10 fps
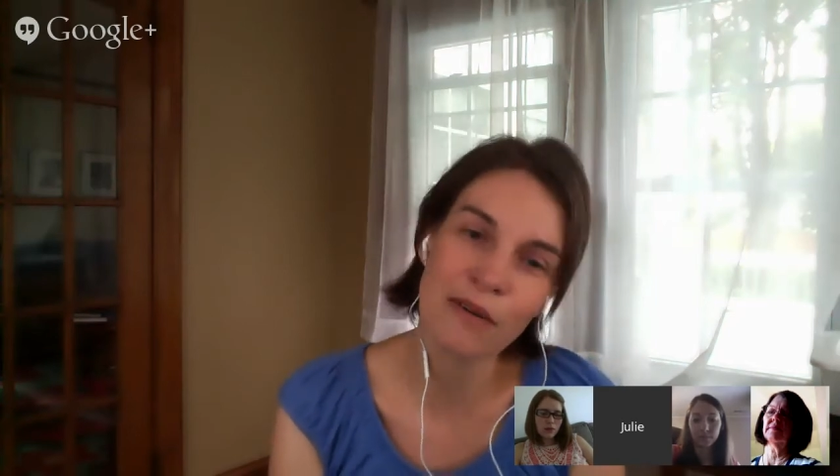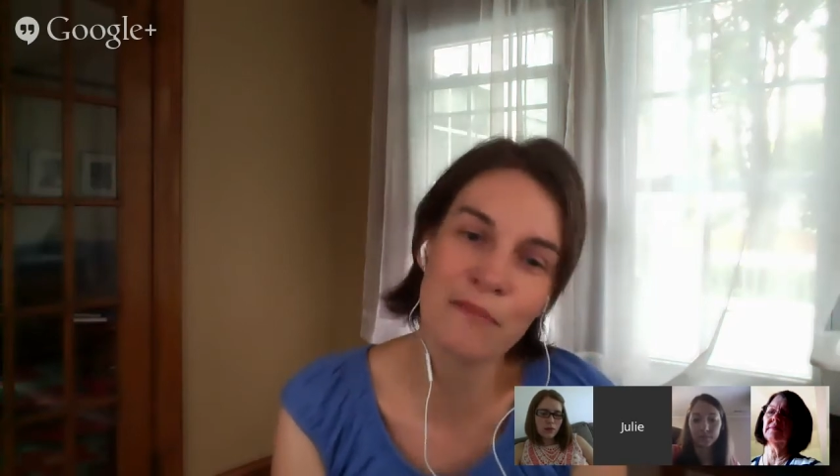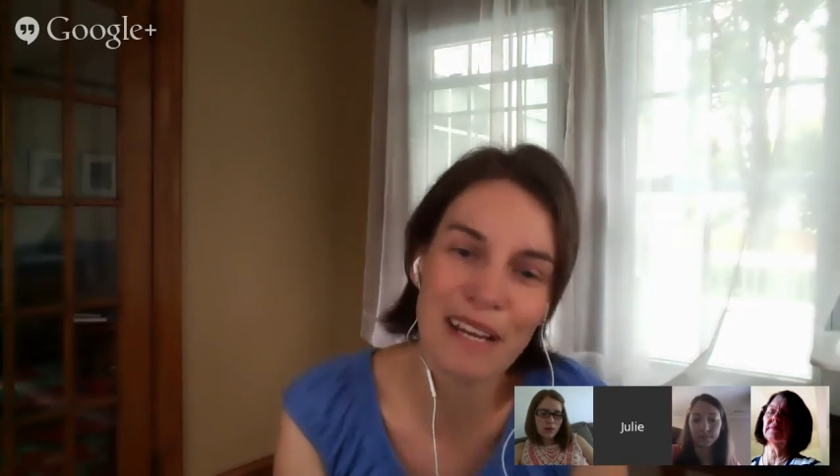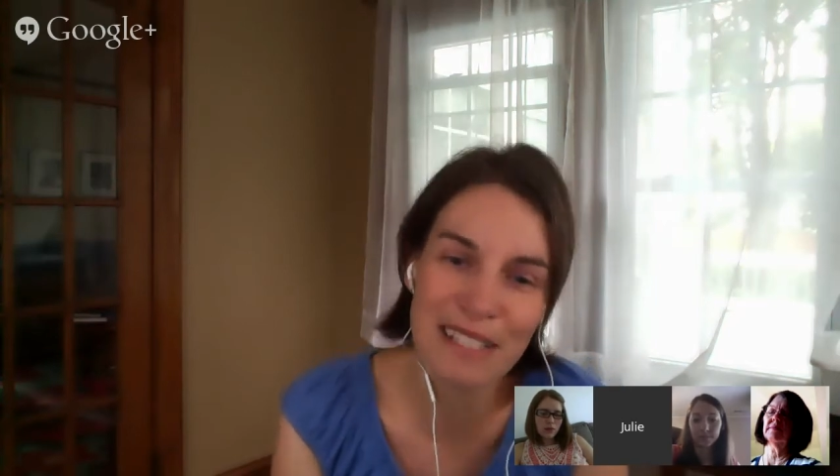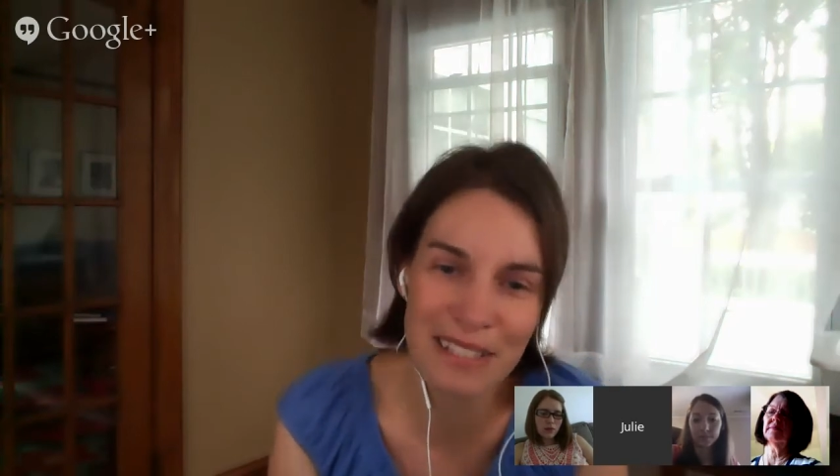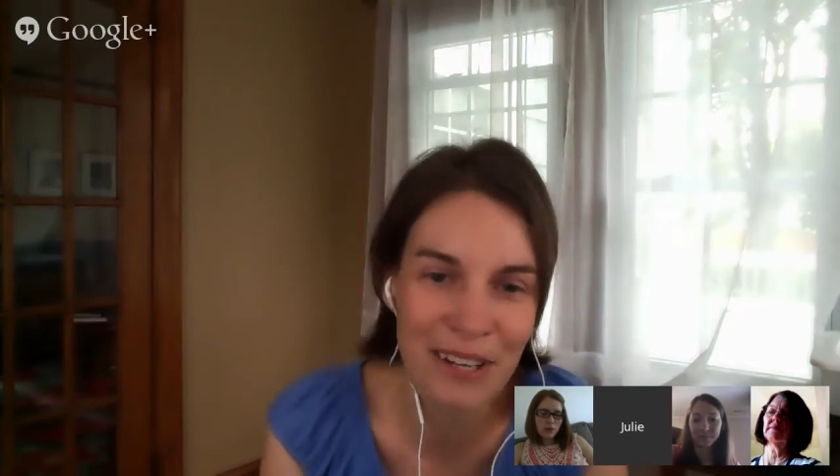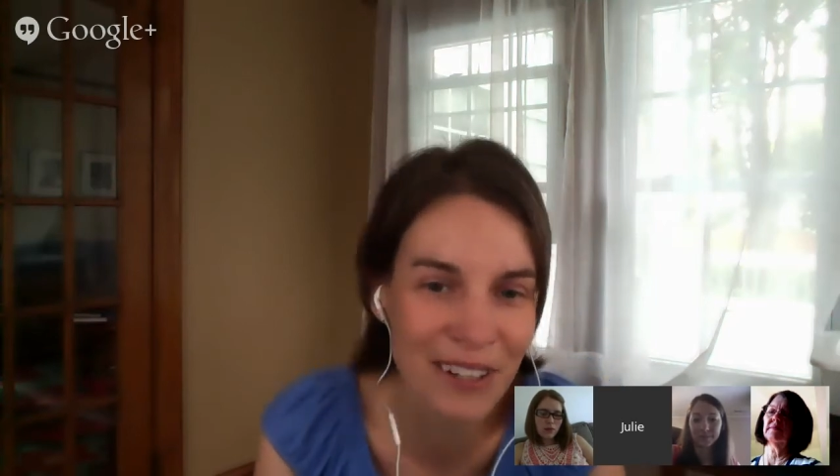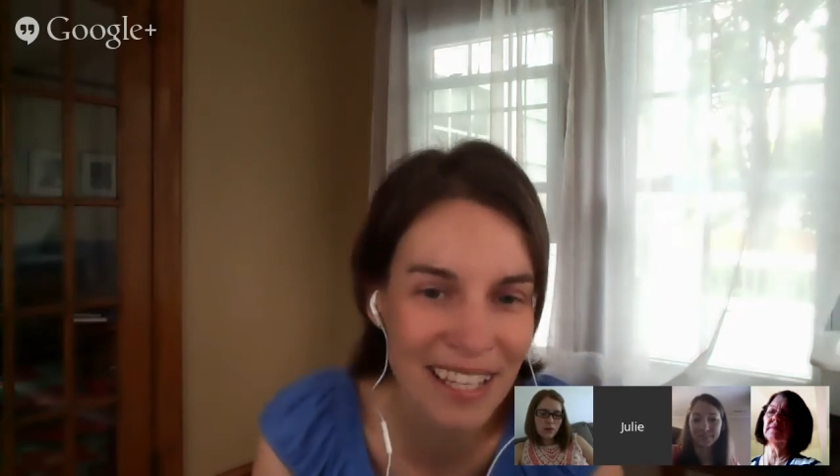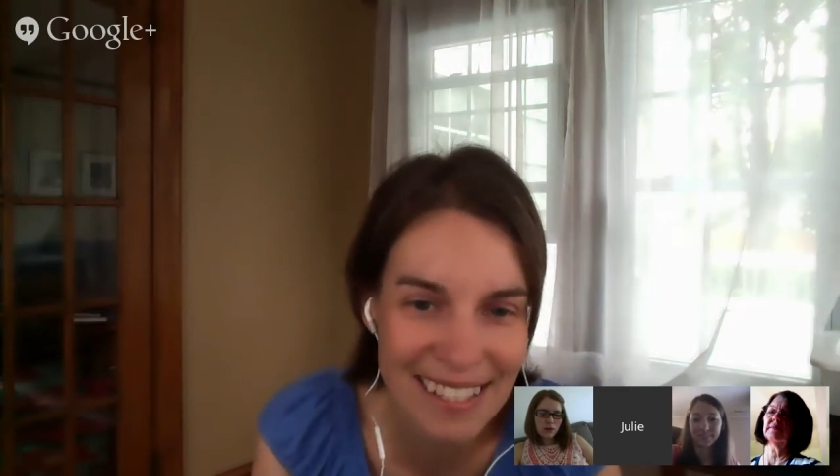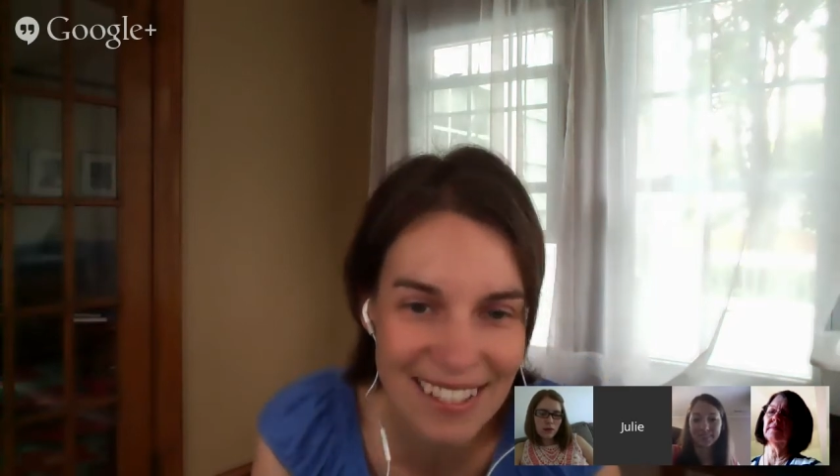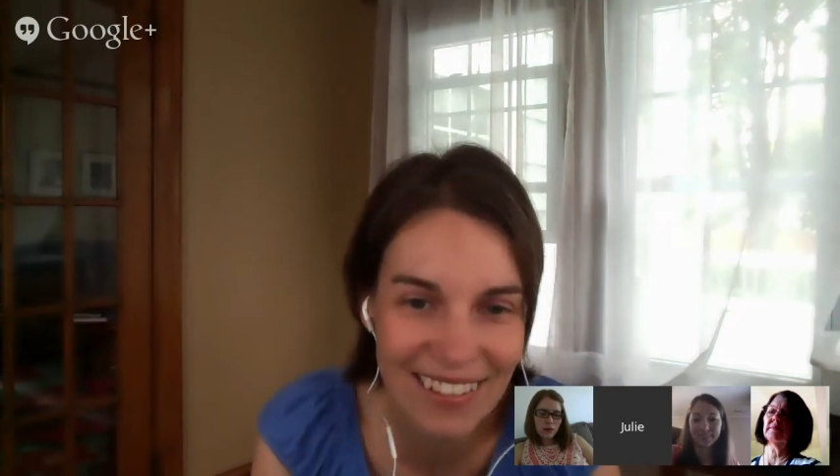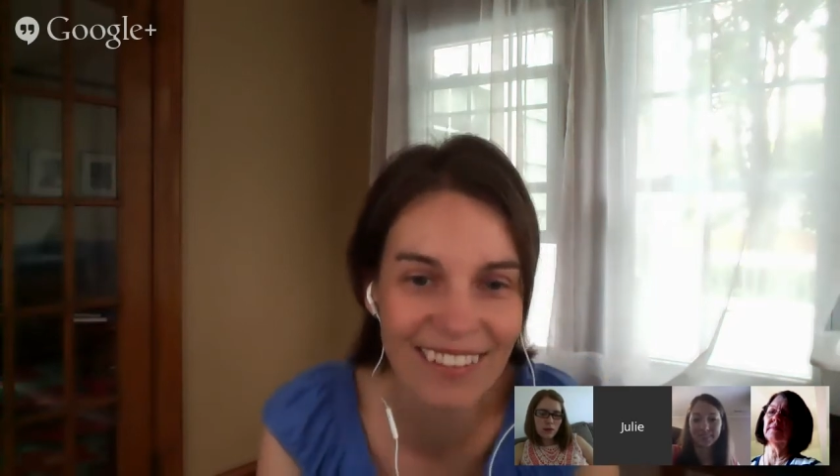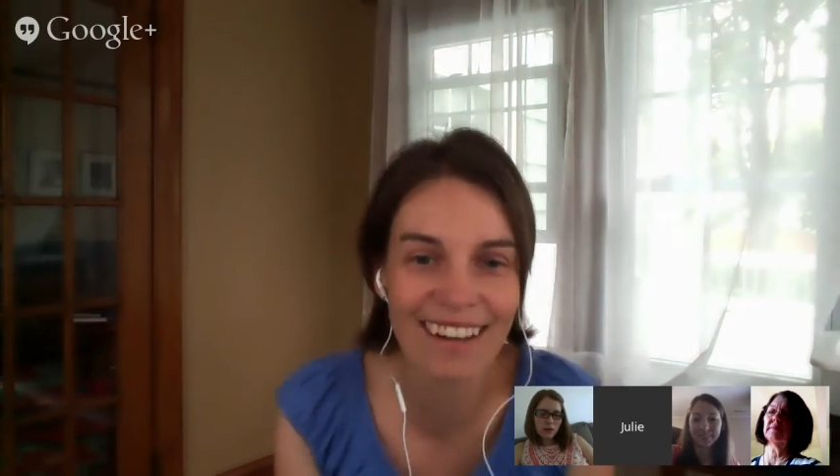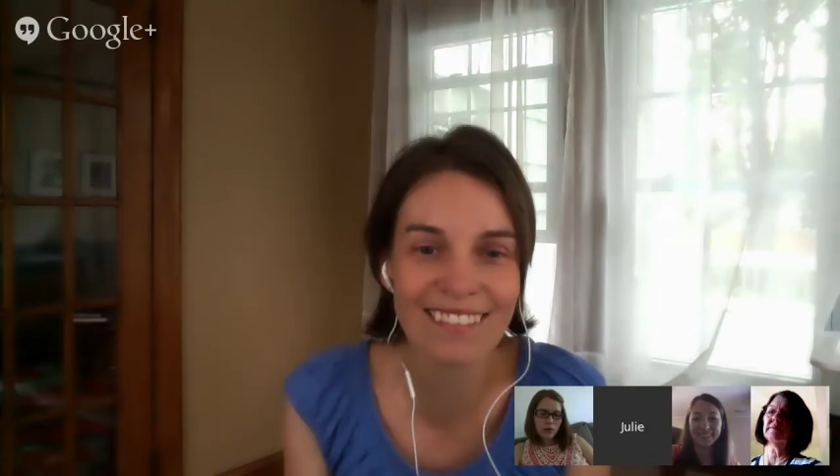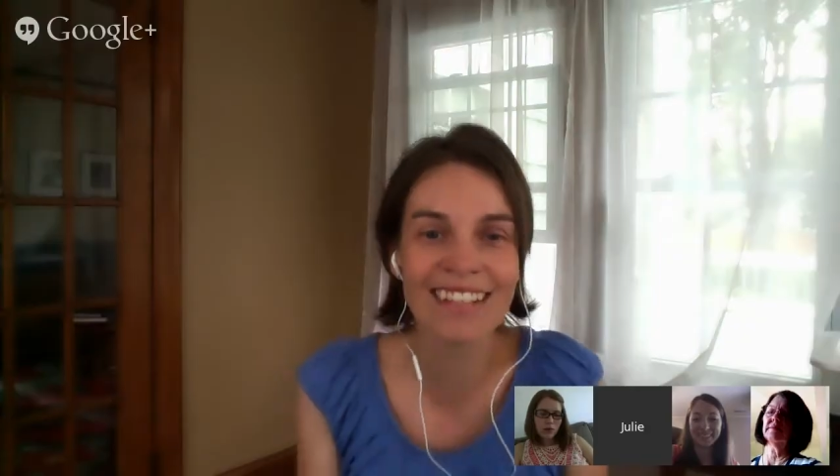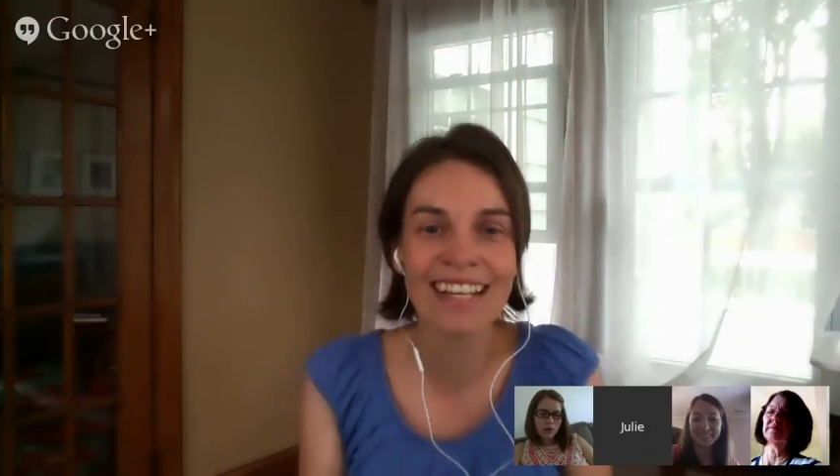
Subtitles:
up my students or whatever,